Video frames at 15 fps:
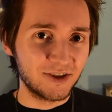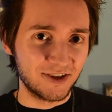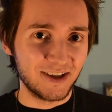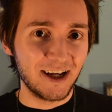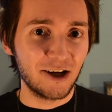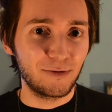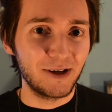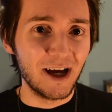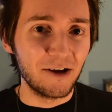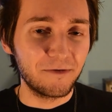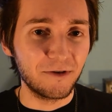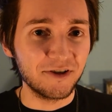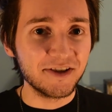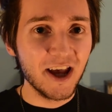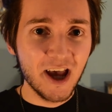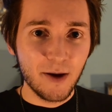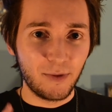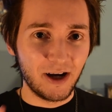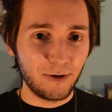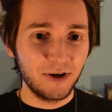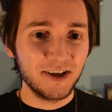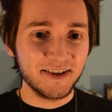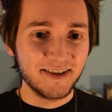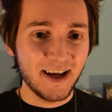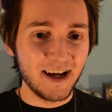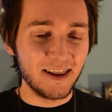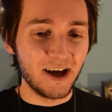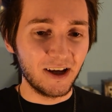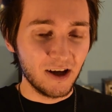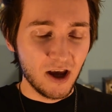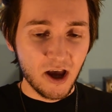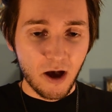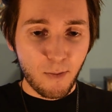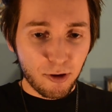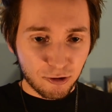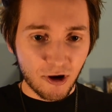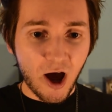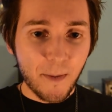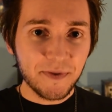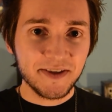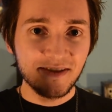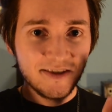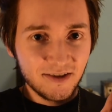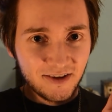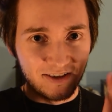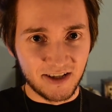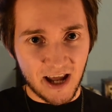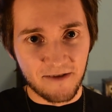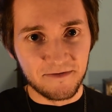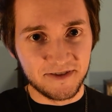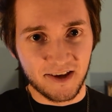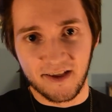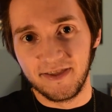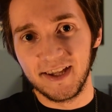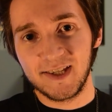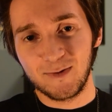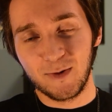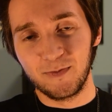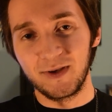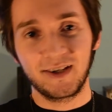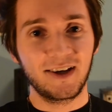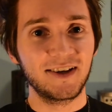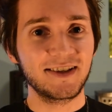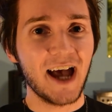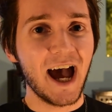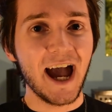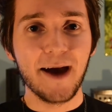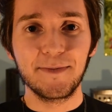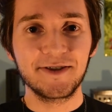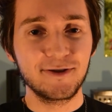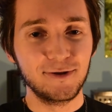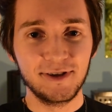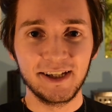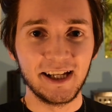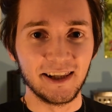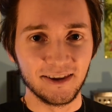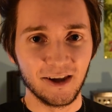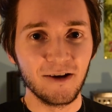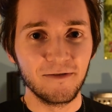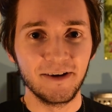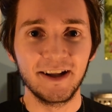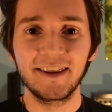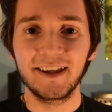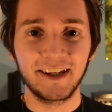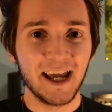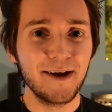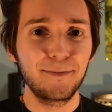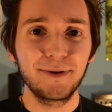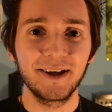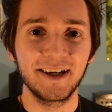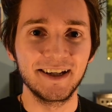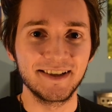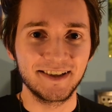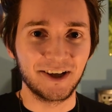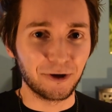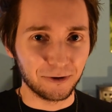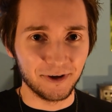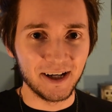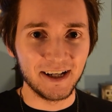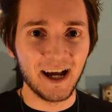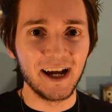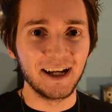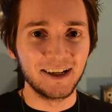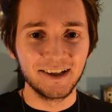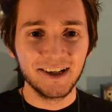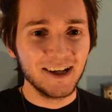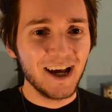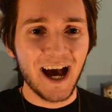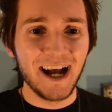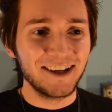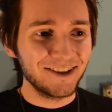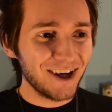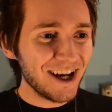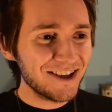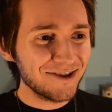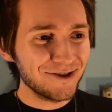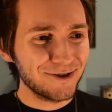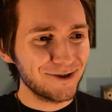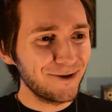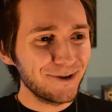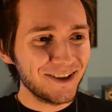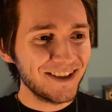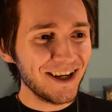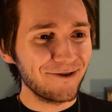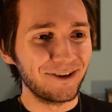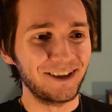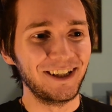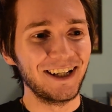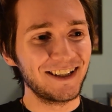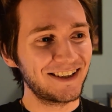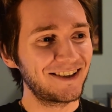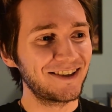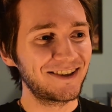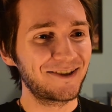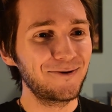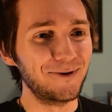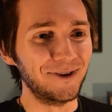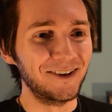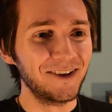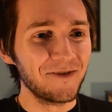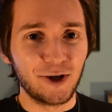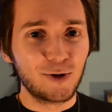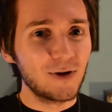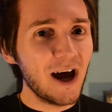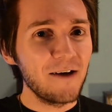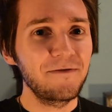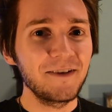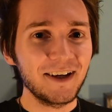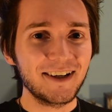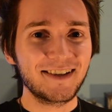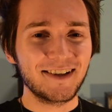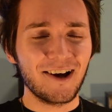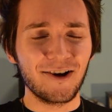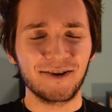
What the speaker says: just hear me out first, but I want to say, like, props to the devs on this one, because I absolutely love it. The gameplay is great. I don't know what to say, really. It's just cool. The graphics